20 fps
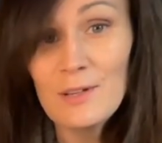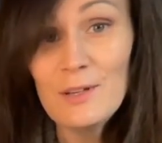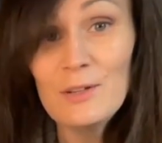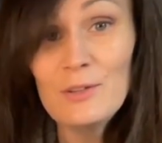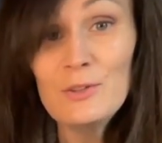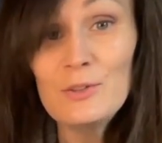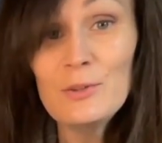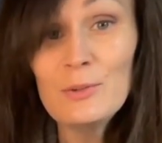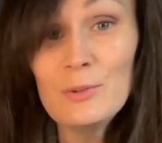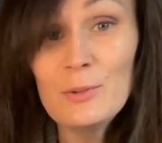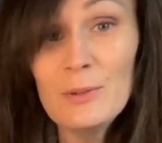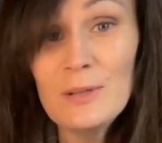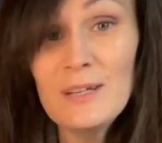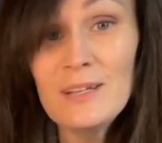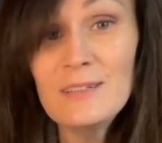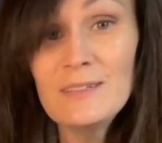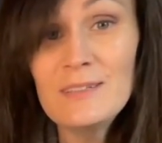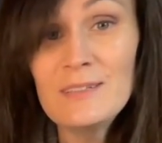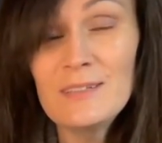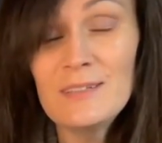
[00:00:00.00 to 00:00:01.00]
You're
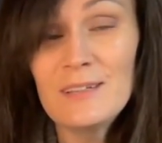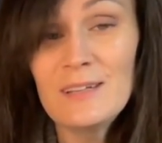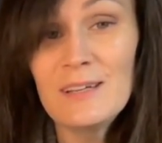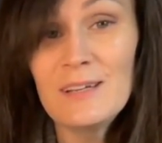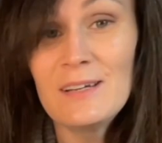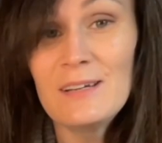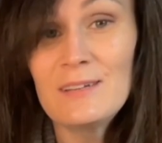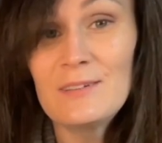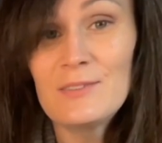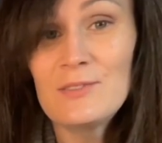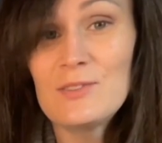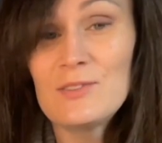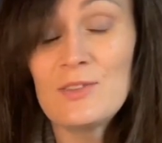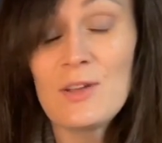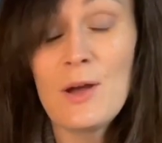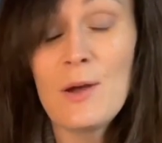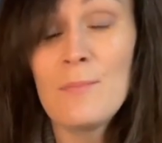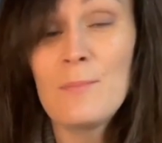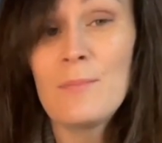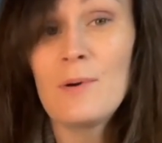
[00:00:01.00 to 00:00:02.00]
going to need
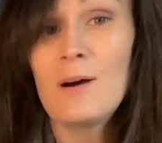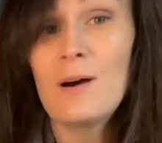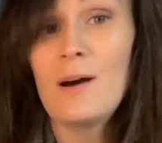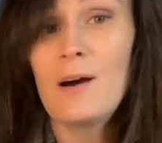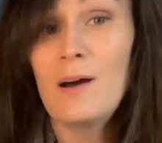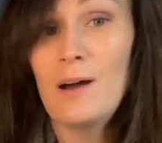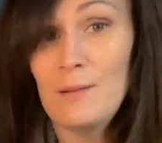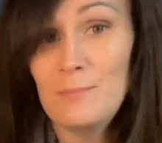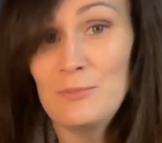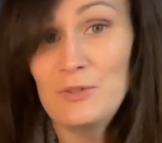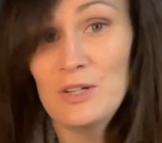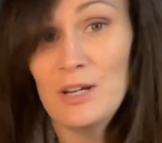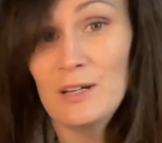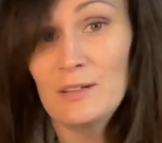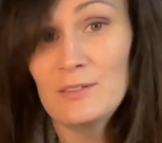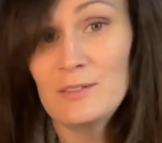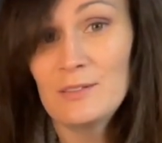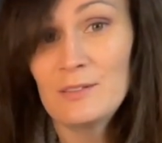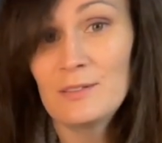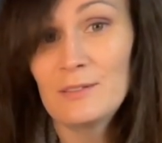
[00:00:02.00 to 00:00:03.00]
some
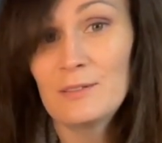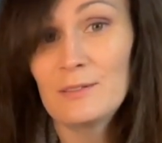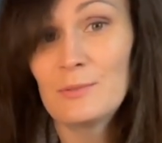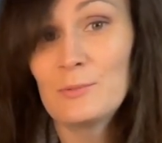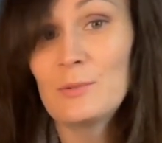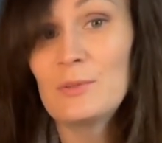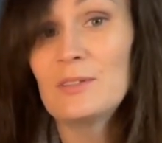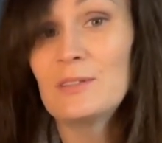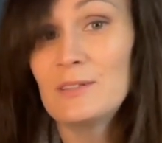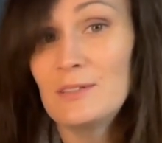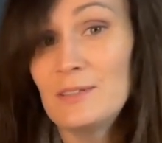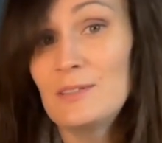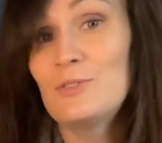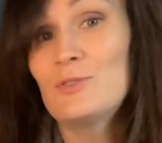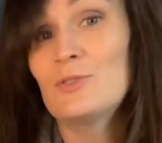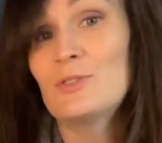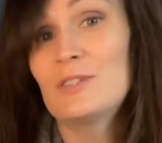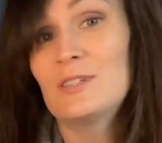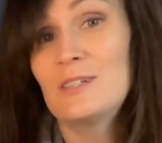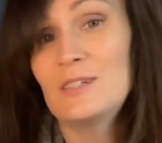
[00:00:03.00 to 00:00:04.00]
object with an
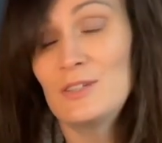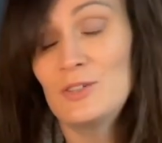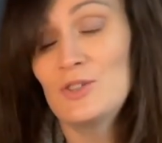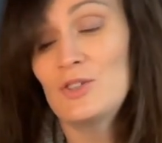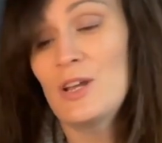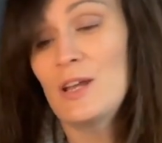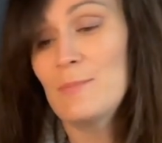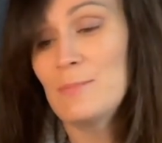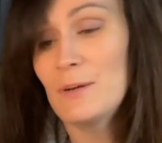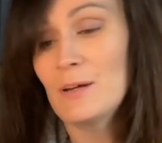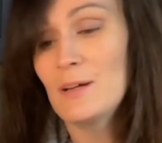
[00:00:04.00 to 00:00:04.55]
interesting shape.